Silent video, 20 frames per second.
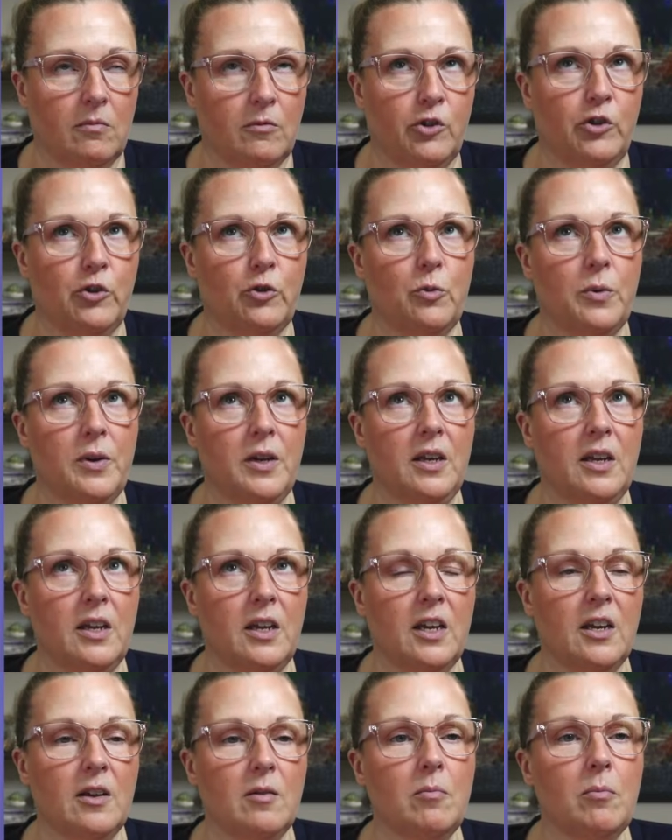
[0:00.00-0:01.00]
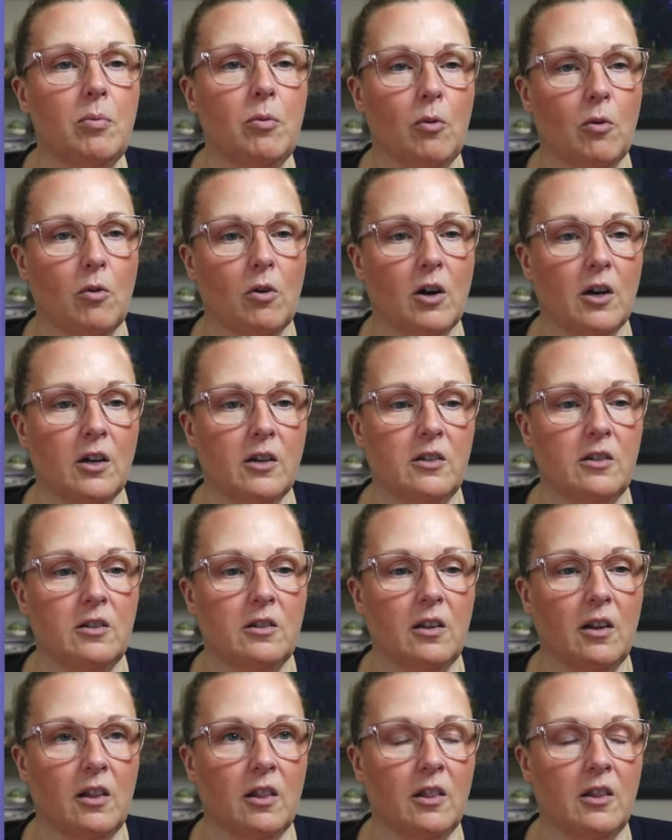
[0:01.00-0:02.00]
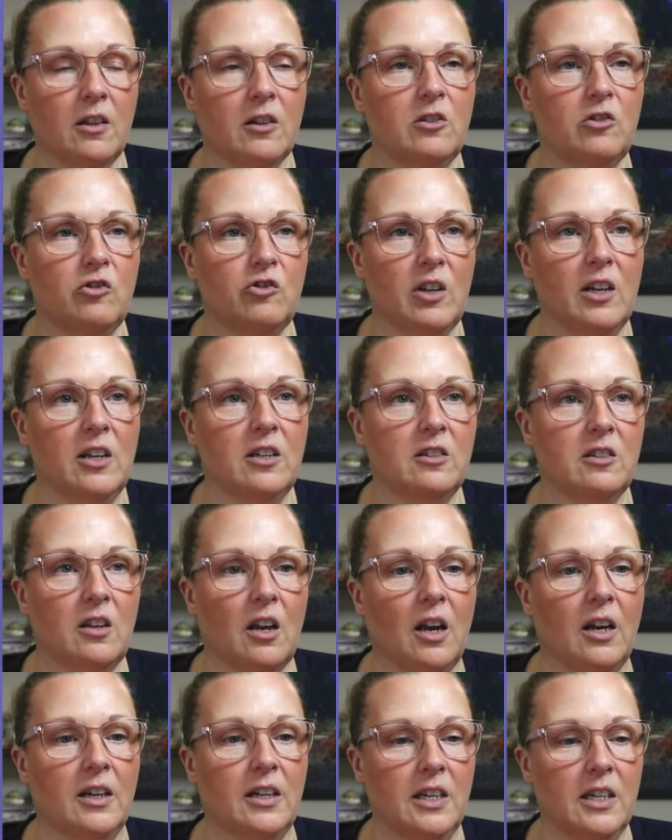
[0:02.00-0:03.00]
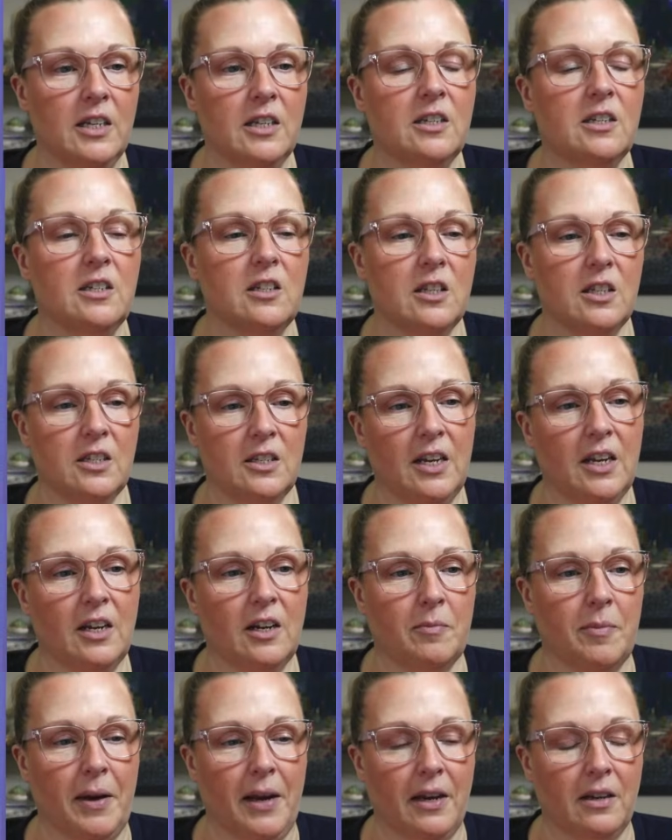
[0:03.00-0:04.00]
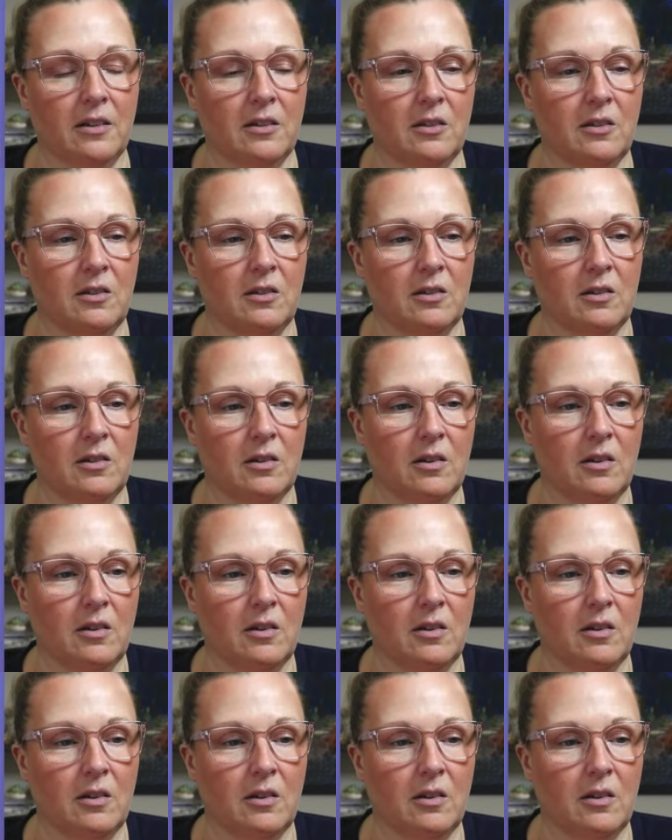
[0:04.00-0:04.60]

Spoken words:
Do we import this JSON into the database